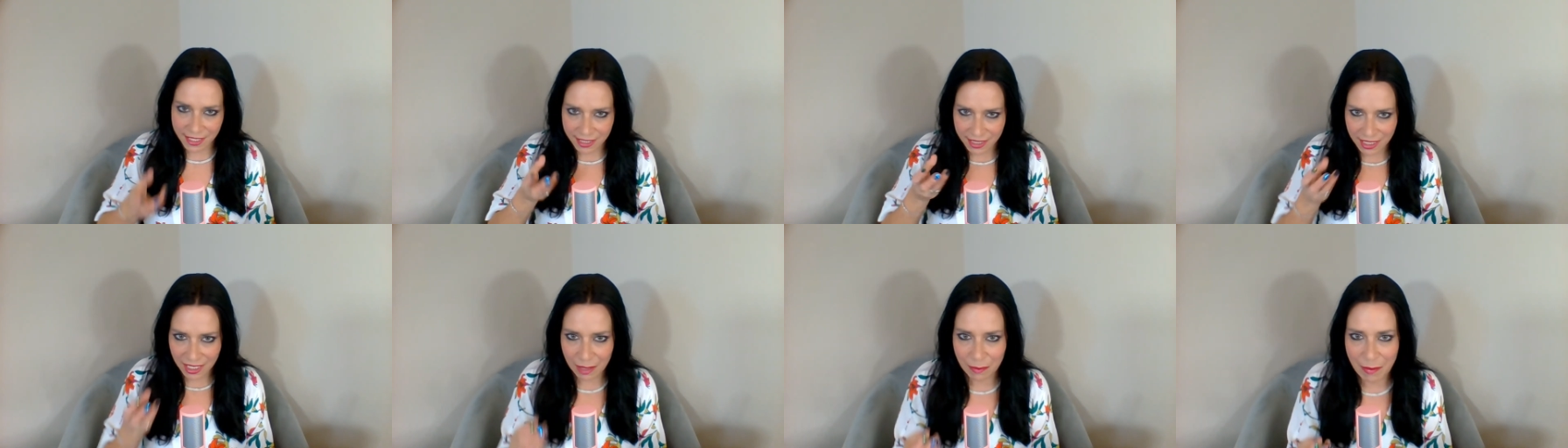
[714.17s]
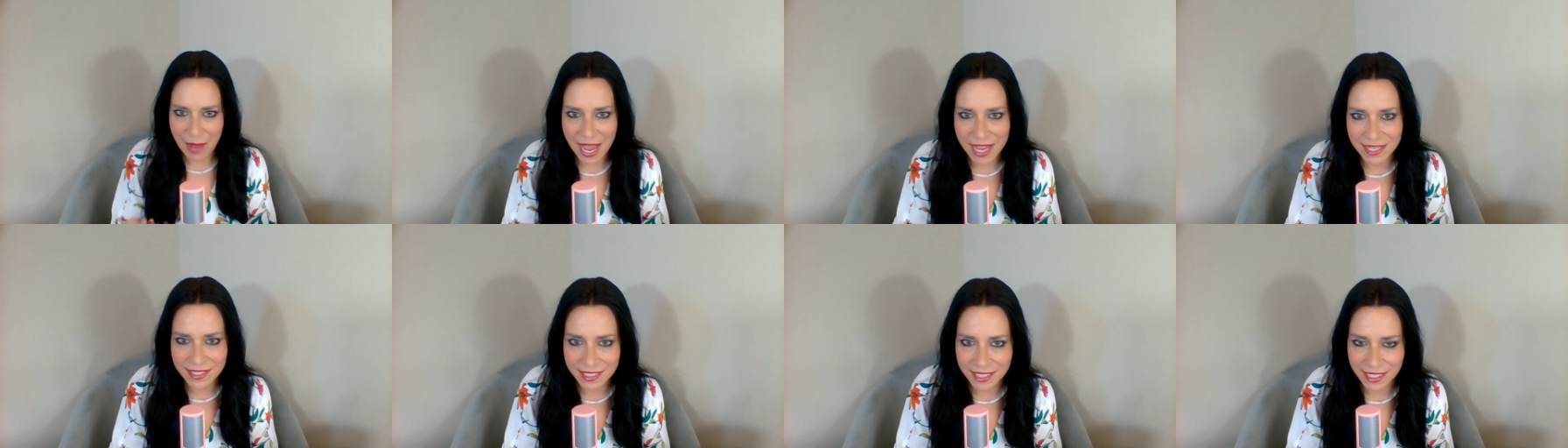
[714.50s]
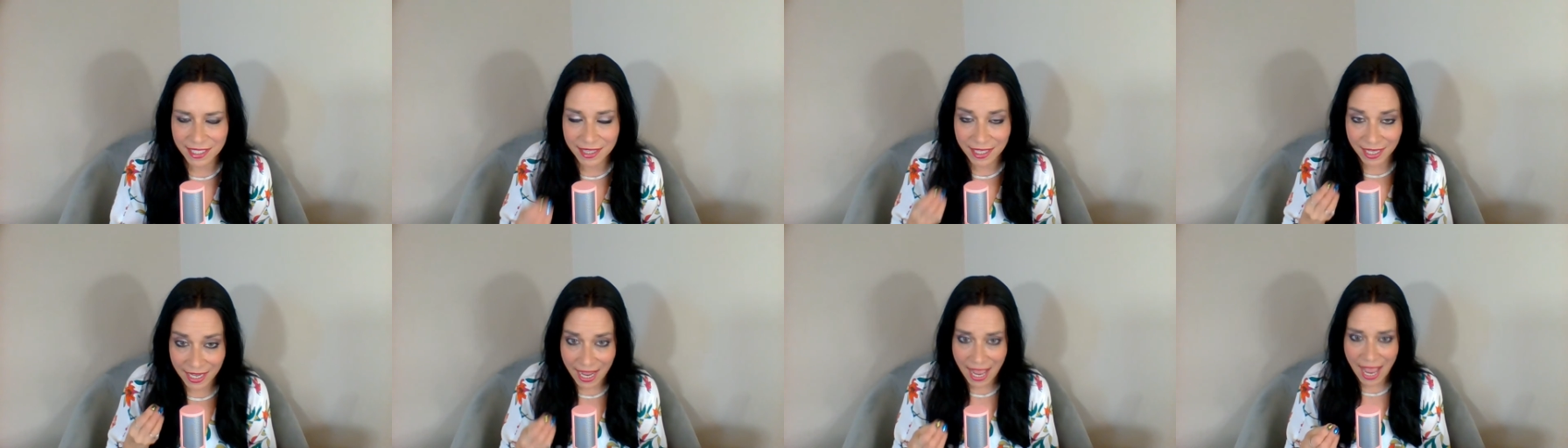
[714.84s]
in the capacity
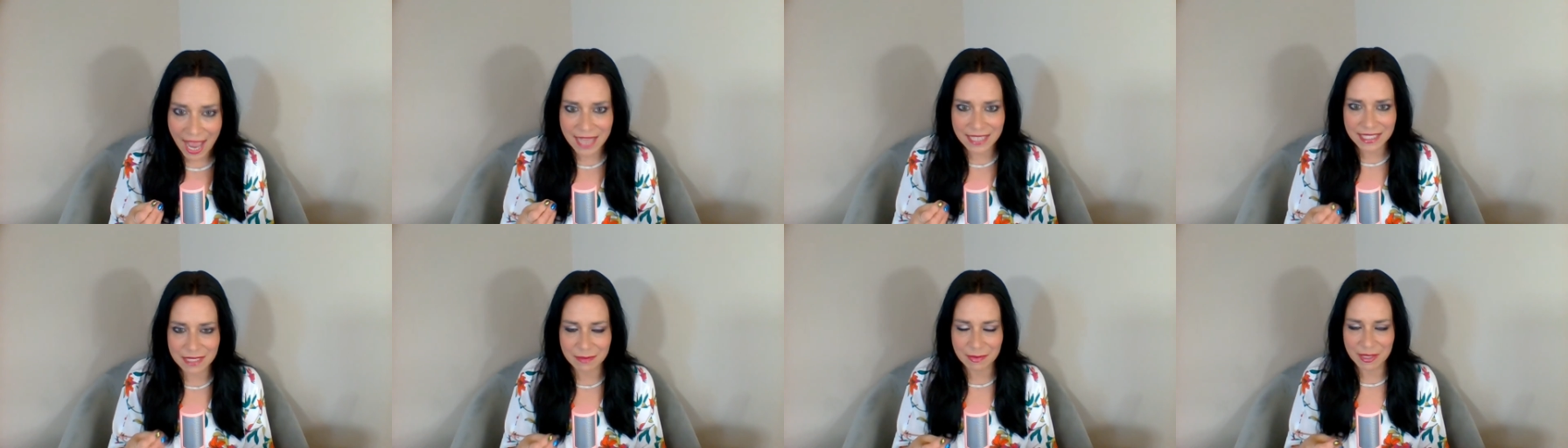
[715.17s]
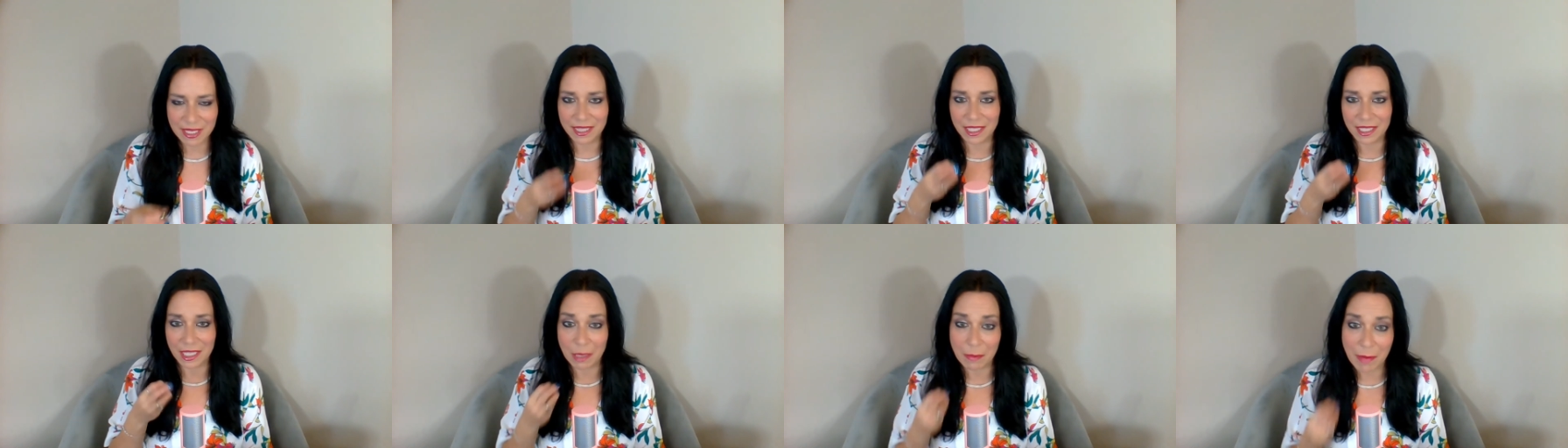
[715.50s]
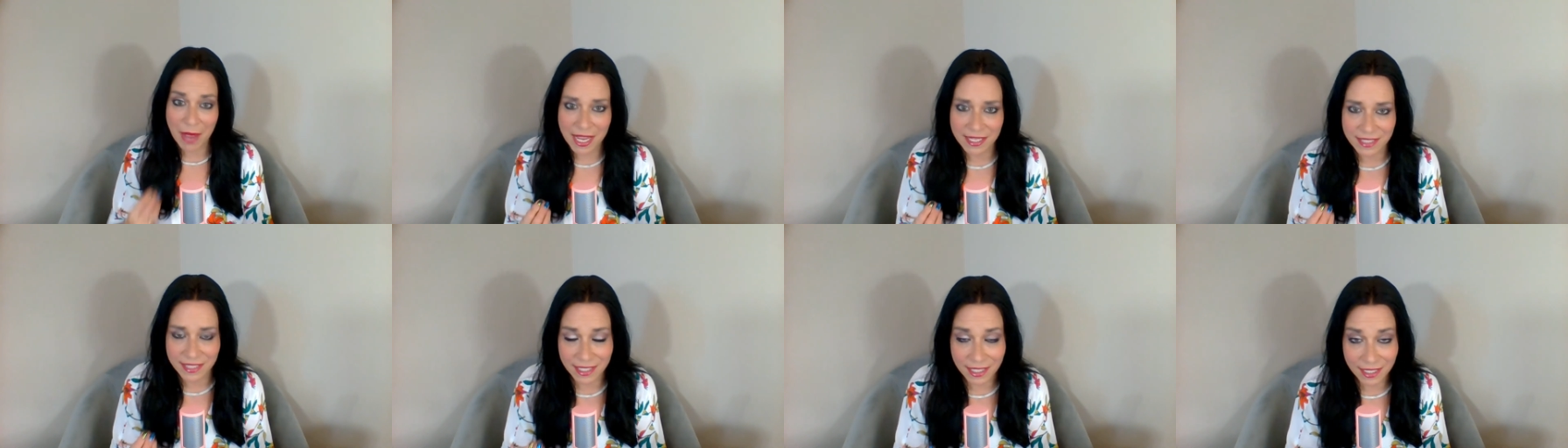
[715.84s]
that he has me, in the
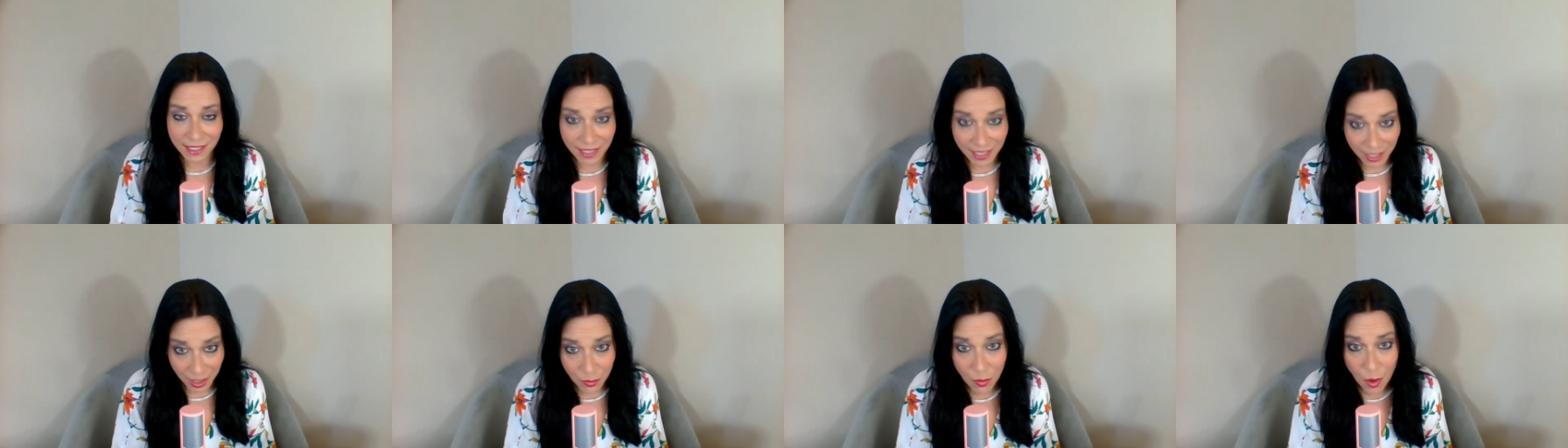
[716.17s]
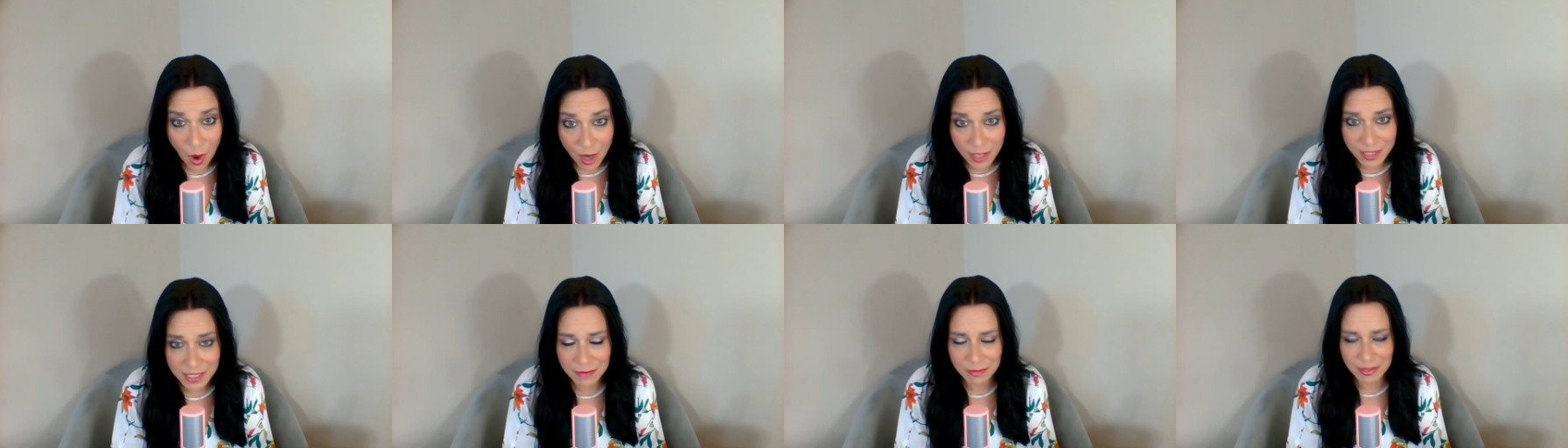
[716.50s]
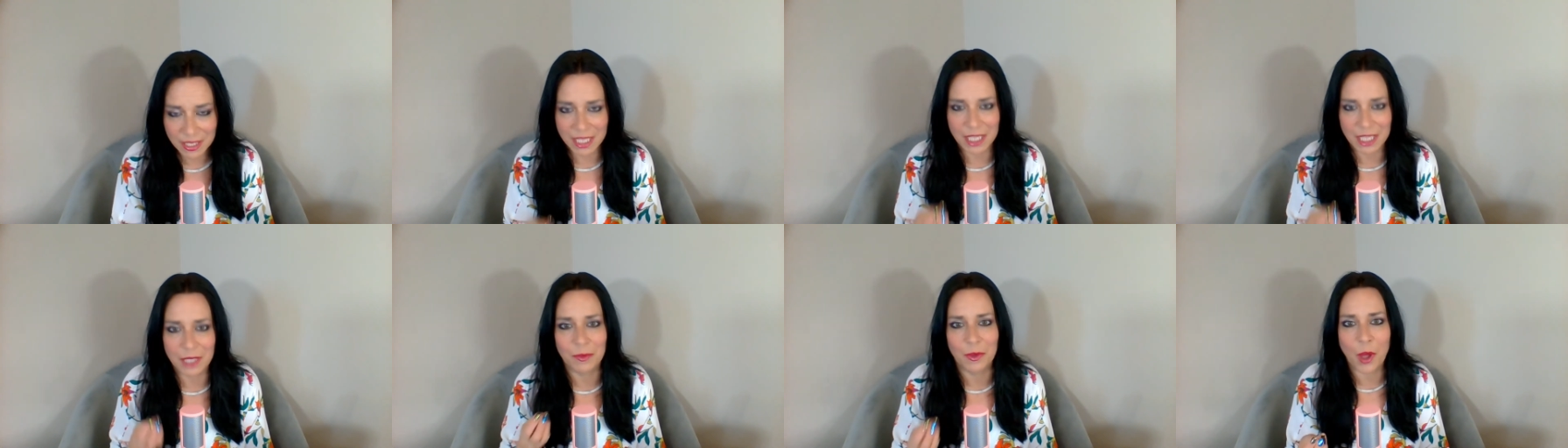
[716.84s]
capacity that he wants
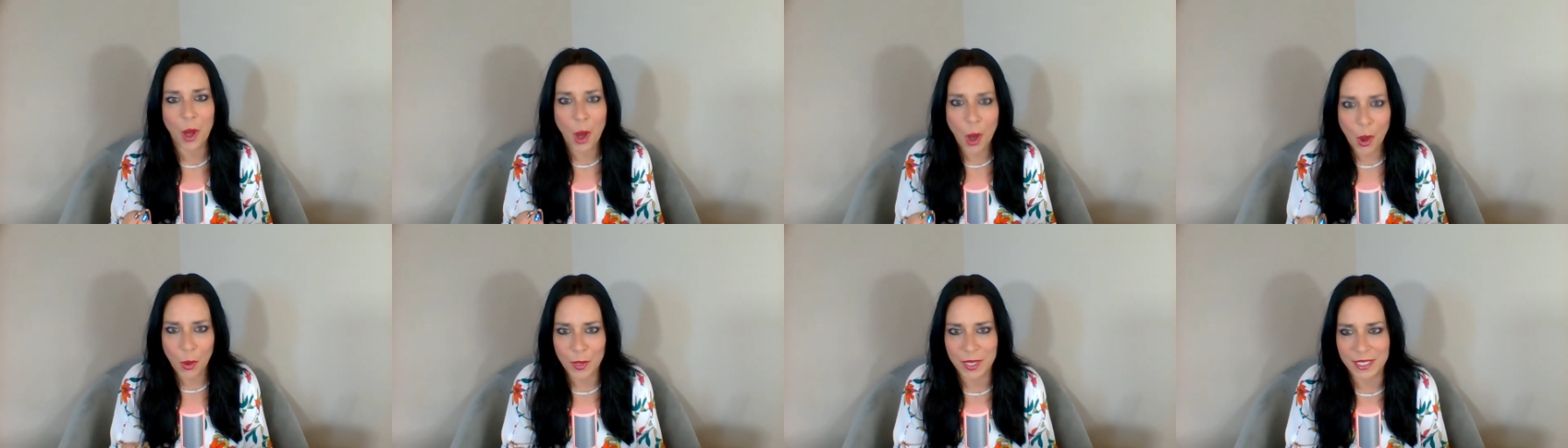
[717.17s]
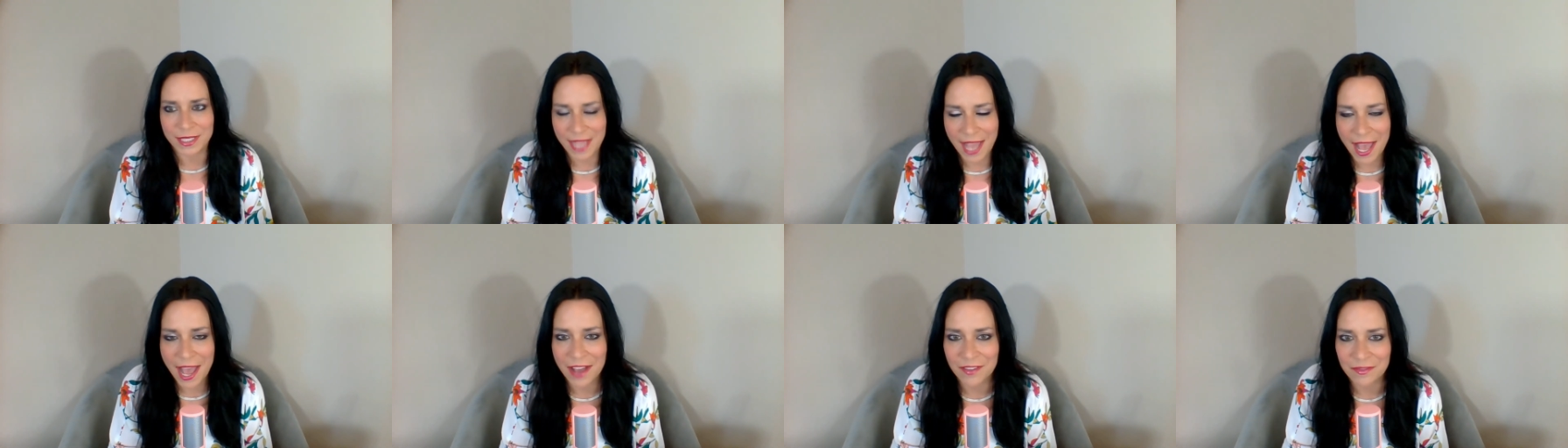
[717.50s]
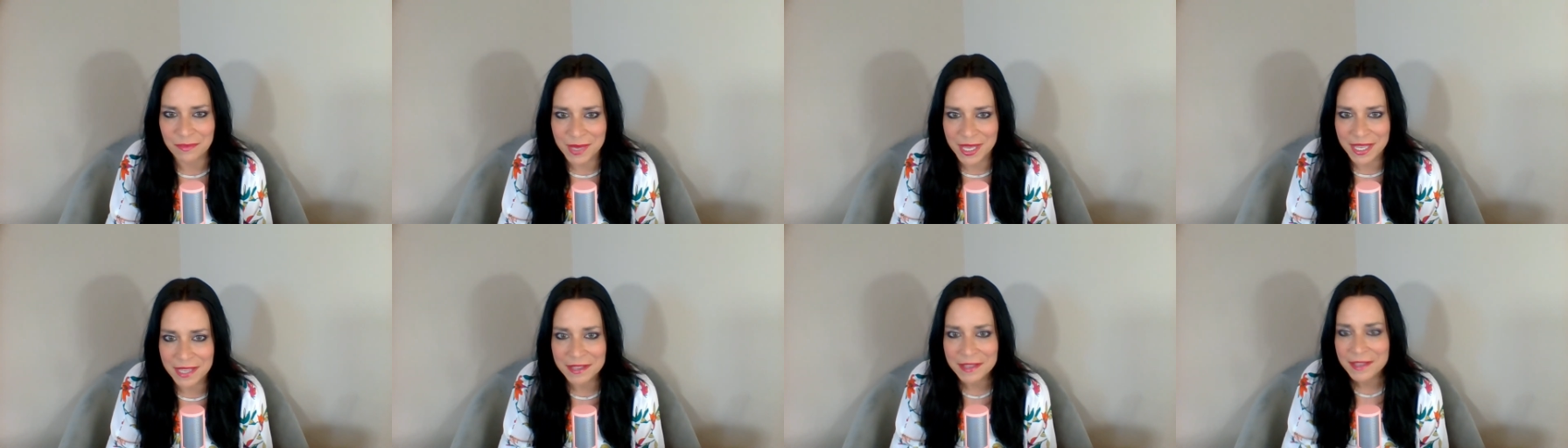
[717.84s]
me, he will always have
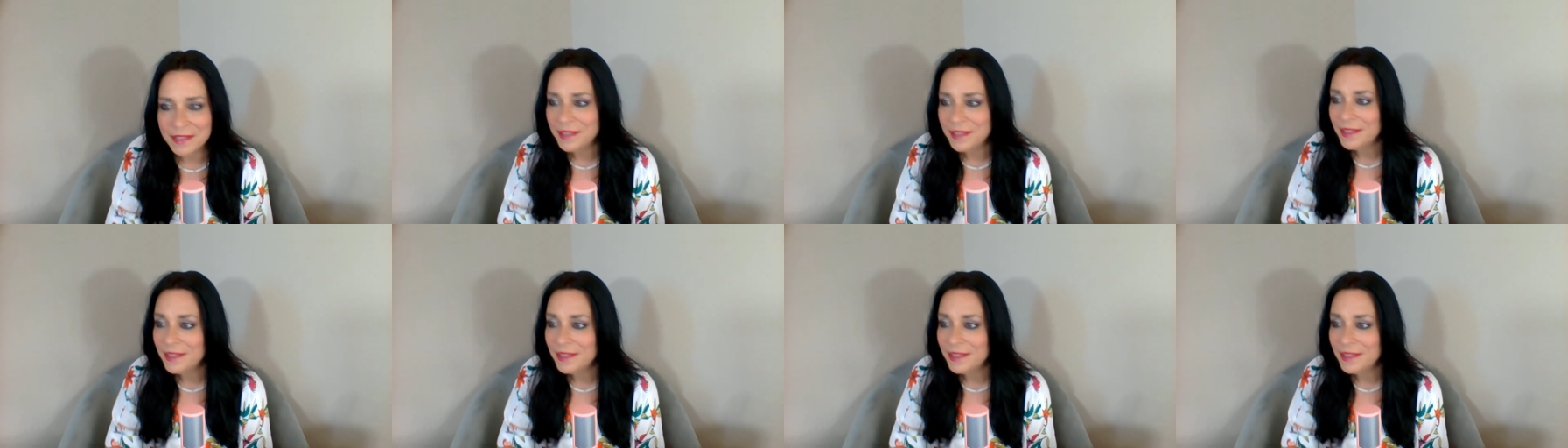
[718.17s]
me.